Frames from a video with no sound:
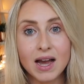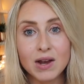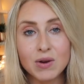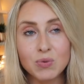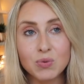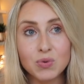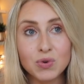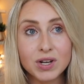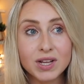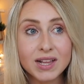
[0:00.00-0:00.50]
I
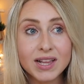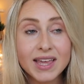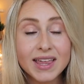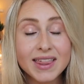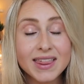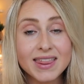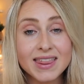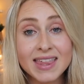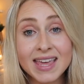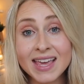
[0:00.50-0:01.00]
really
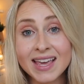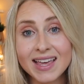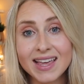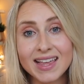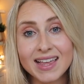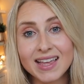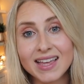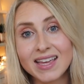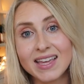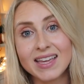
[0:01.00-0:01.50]

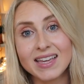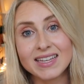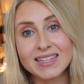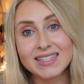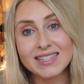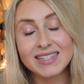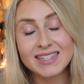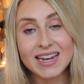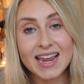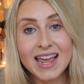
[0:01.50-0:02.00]
think
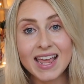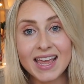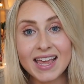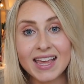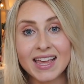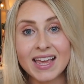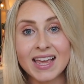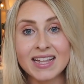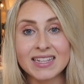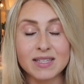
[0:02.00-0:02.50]

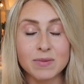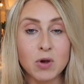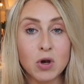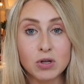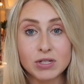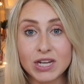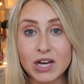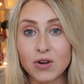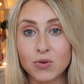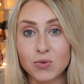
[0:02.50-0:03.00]
staying in some
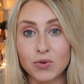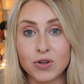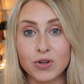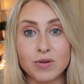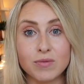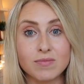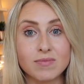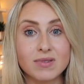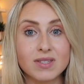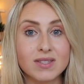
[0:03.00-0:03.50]
hotel
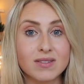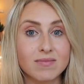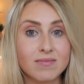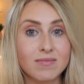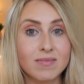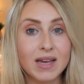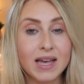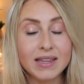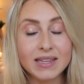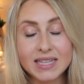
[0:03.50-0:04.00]
rooms
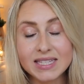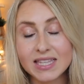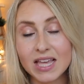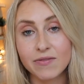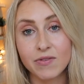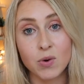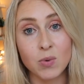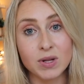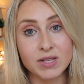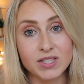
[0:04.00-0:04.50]
at least
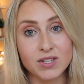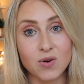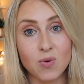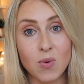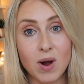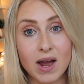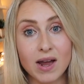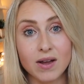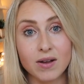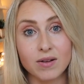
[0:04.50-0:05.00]
every once in a
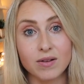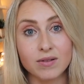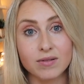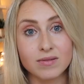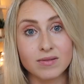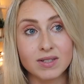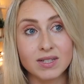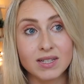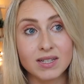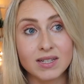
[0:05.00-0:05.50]
while
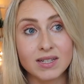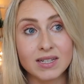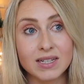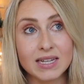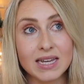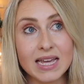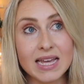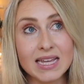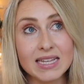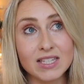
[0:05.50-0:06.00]

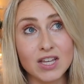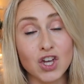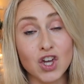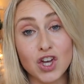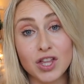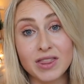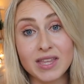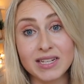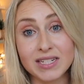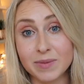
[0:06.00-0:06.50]
is a
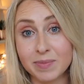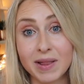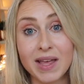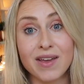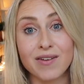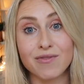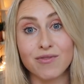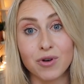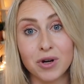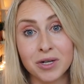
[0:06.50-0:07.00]
good thing to
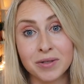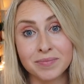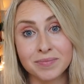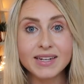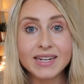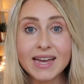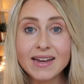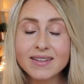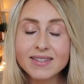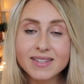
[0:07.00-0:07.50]
plan for.
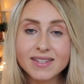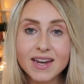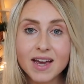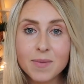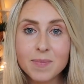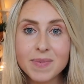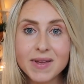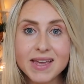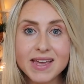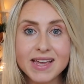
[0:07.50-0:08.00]
Next
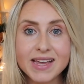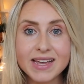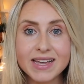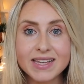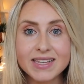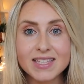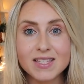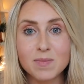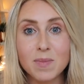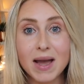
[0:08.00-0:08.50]
up
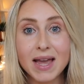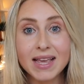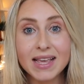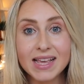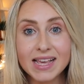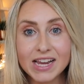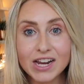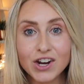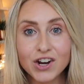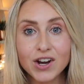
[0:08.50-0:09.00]
is my
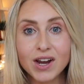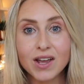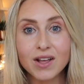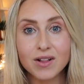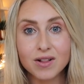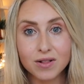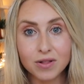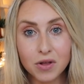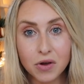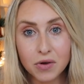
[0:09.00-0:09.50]
gear
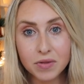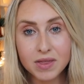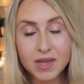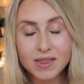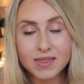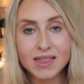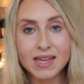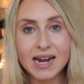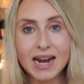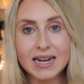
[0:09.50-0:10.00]
and
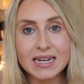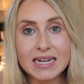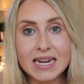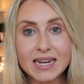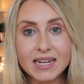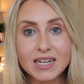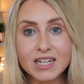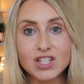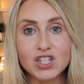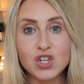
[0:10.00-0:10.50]
clothing that I
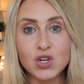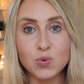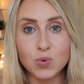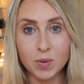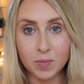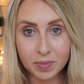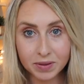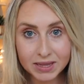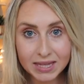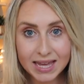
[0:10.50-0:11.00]
needed to
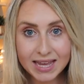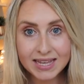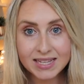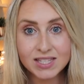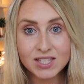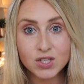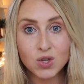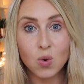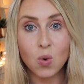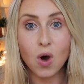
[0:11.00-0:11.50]

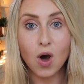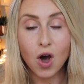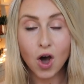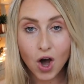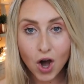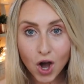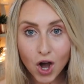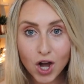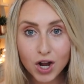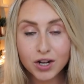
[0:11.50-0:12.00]
replace
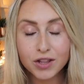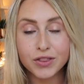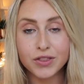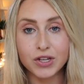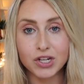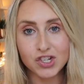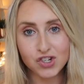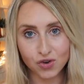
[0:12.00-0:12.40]
on the